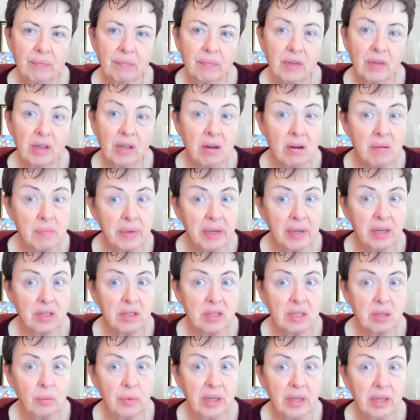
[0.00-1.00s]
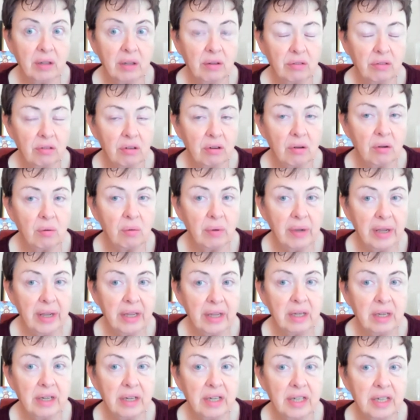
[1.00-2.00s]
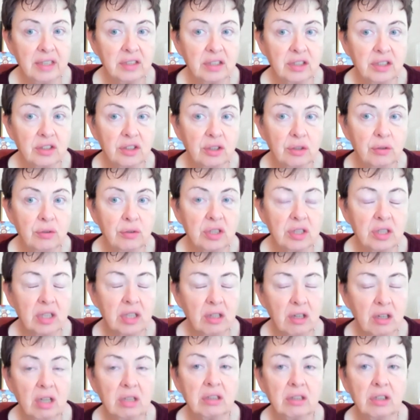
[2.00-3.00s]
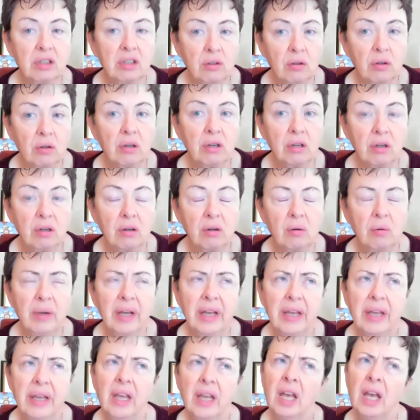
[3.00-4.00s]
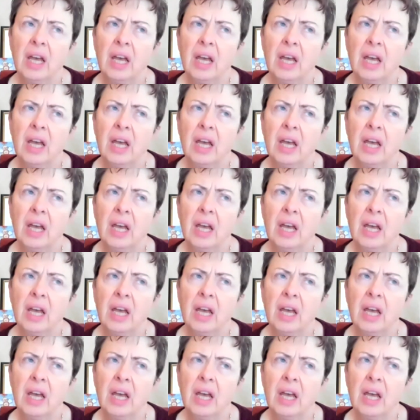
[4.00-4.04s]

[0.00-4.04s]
garbage that we can throw away in an institution and lock the door and go away.